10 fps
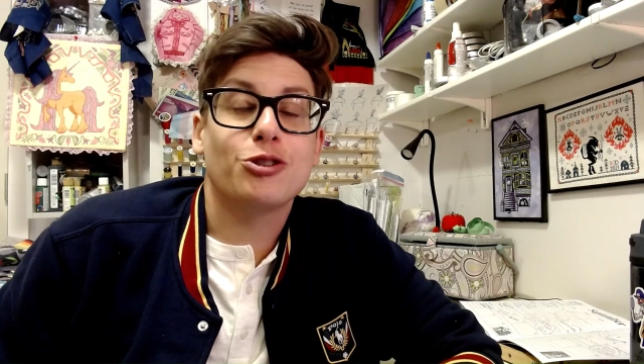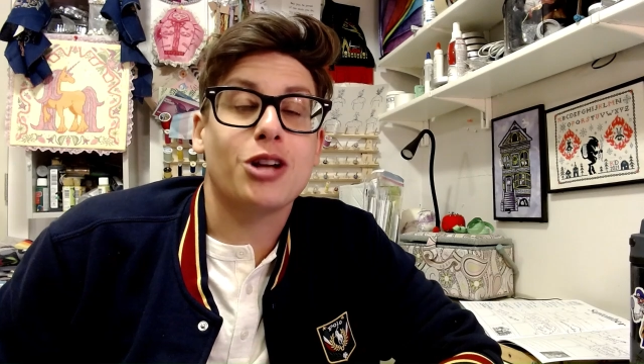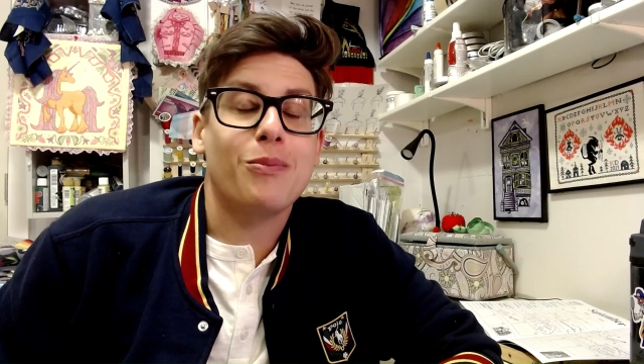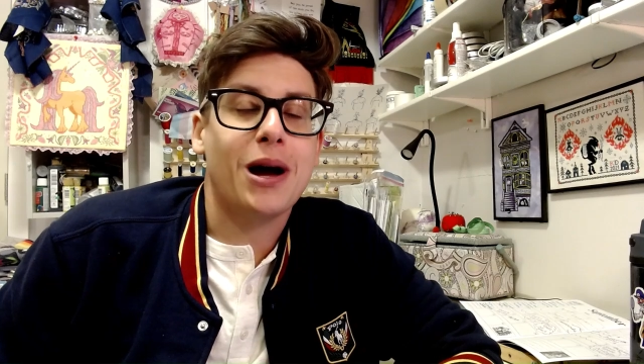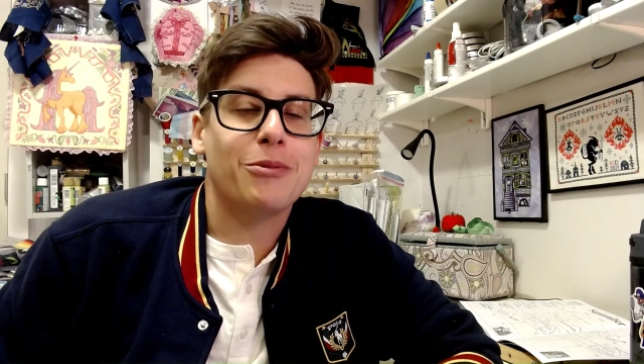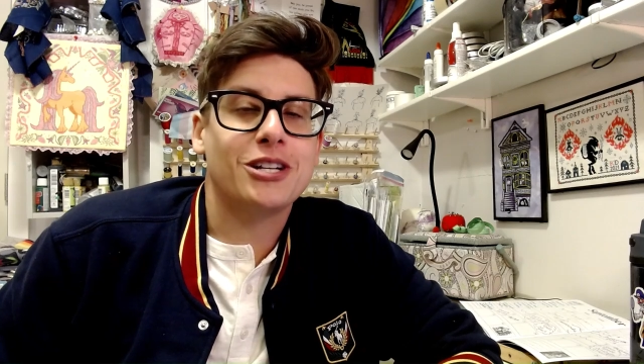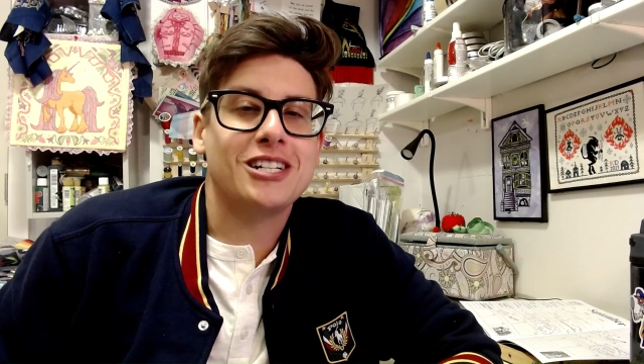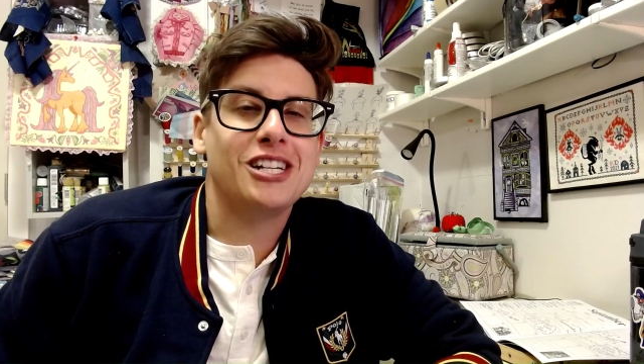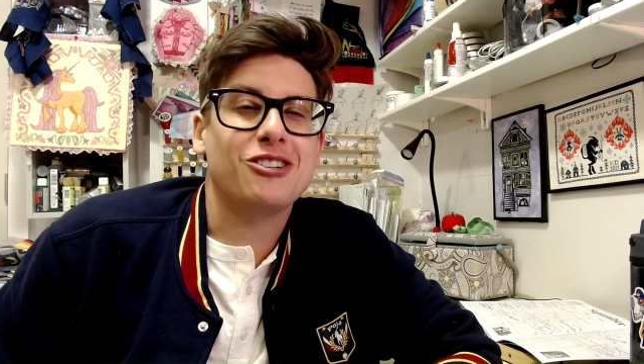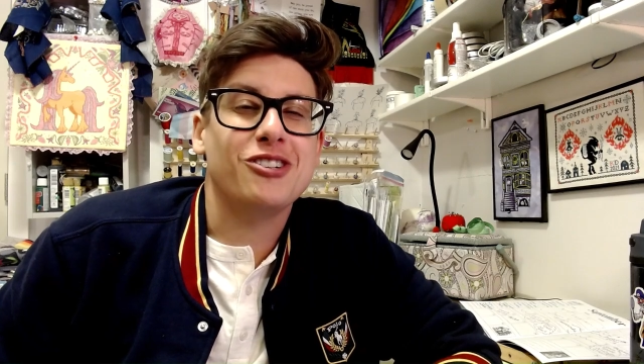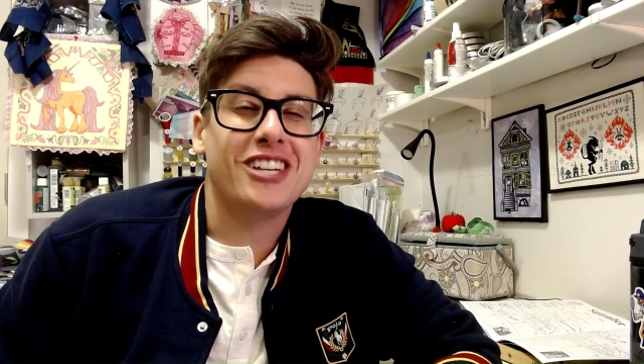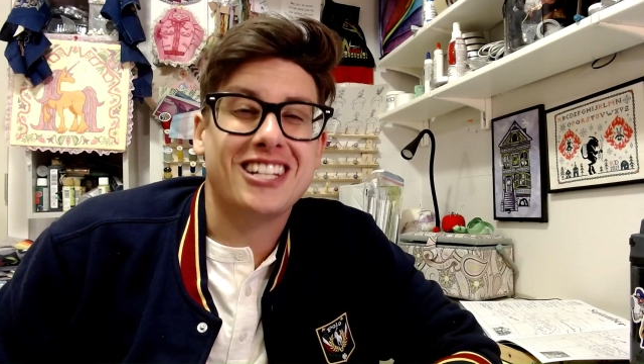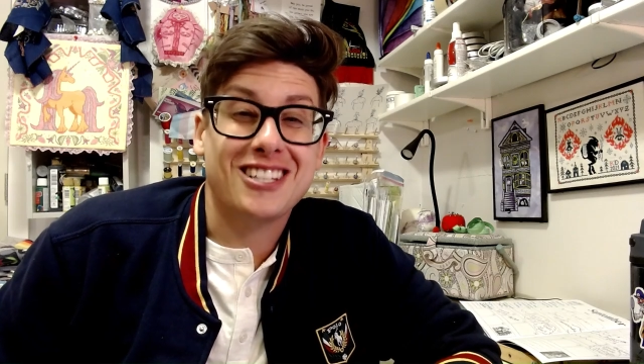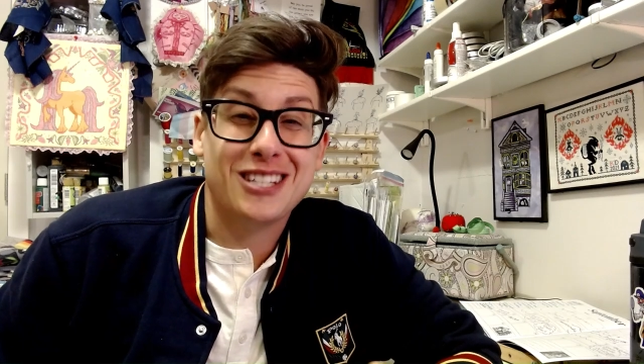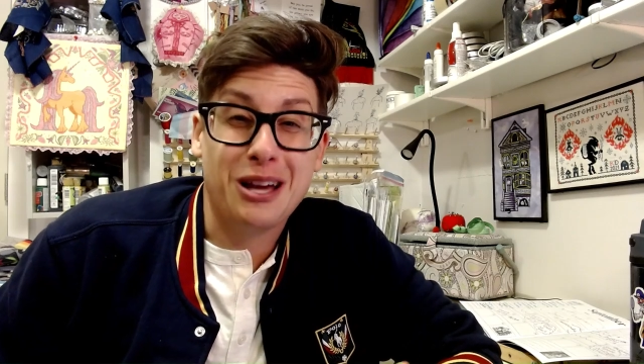stop by Bryn and Needle, you get
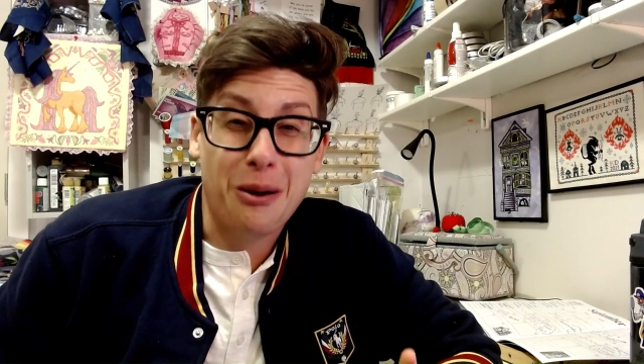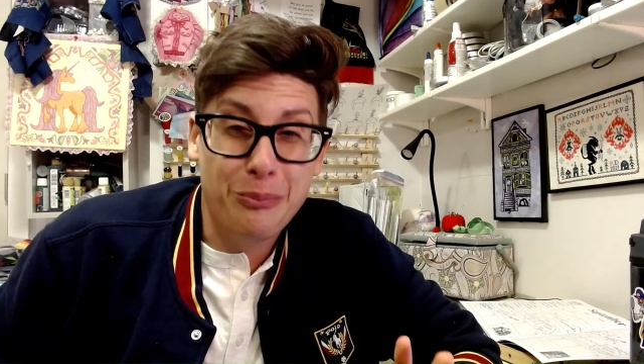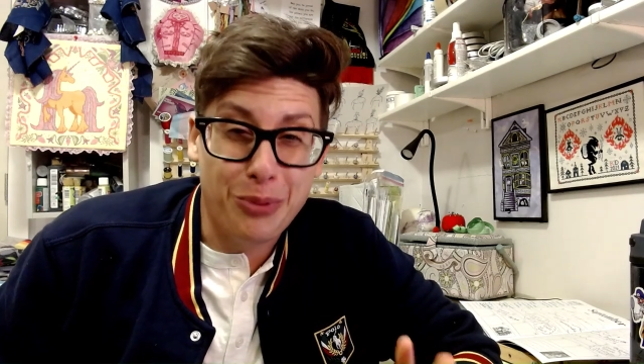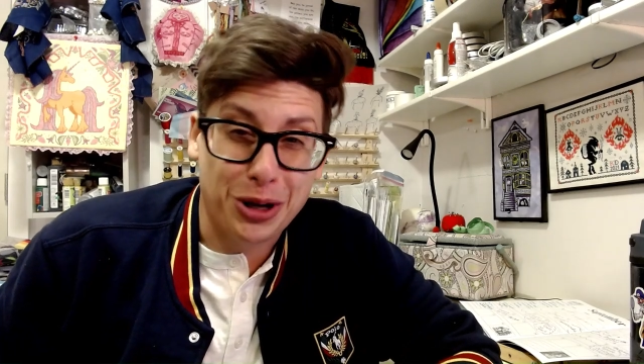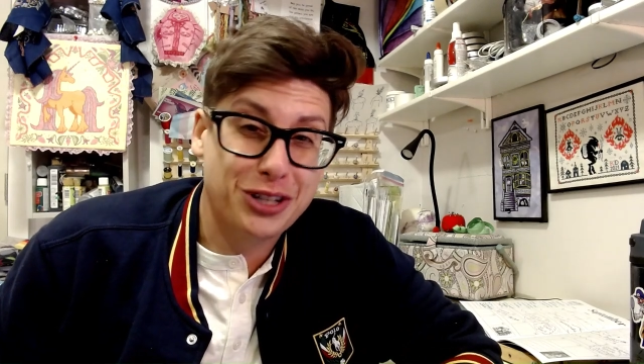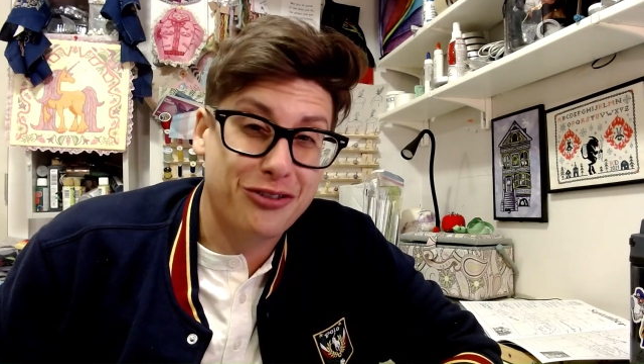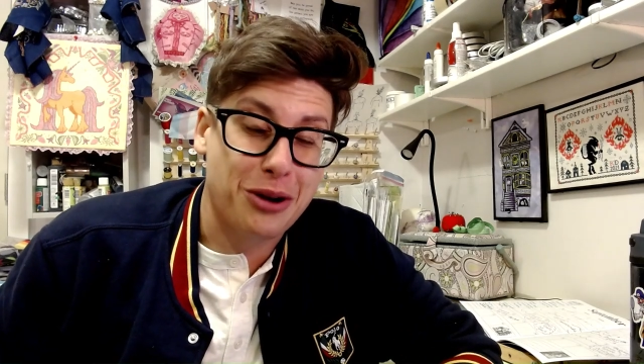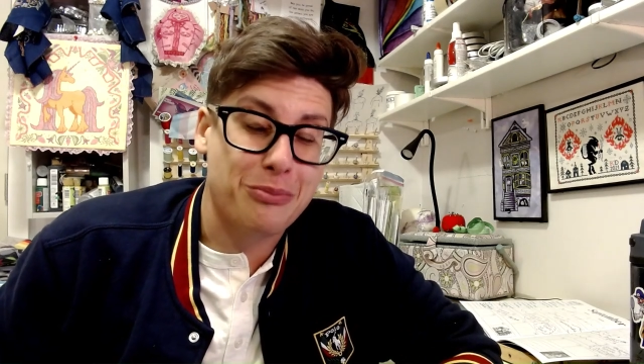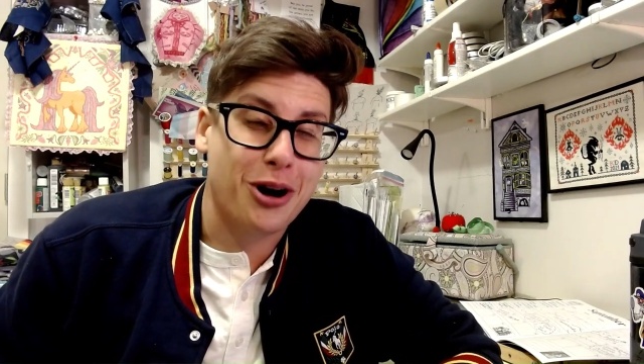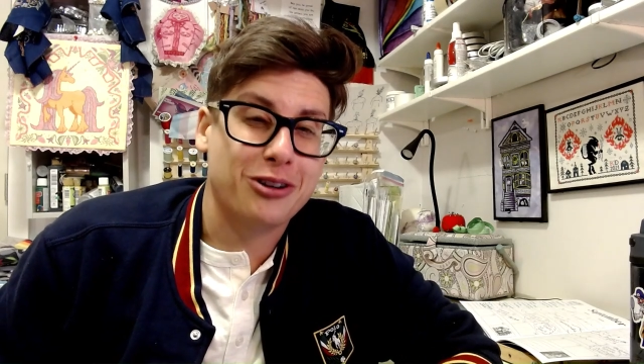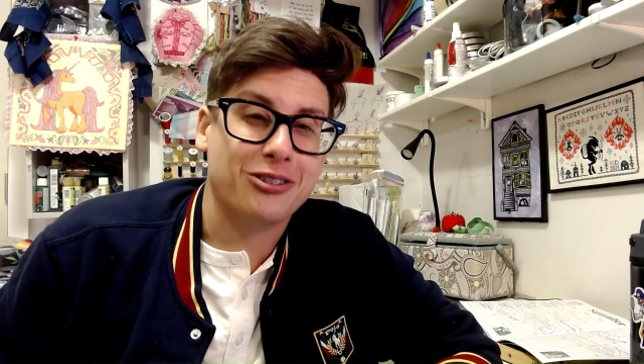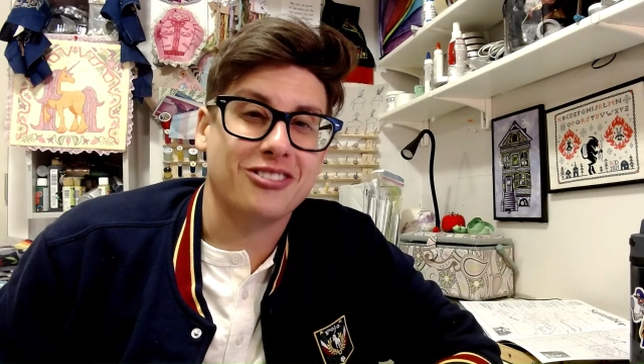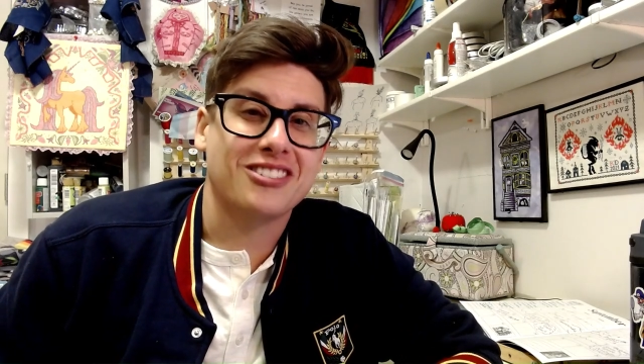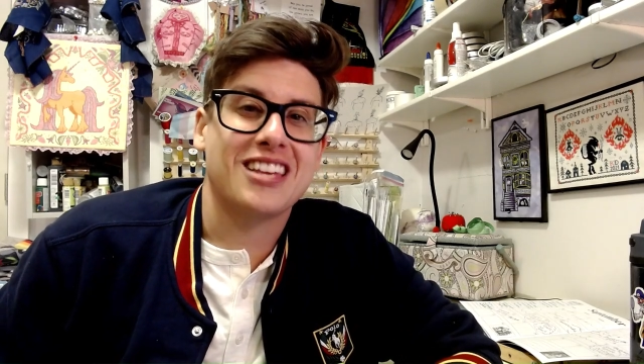to see a bunch of our models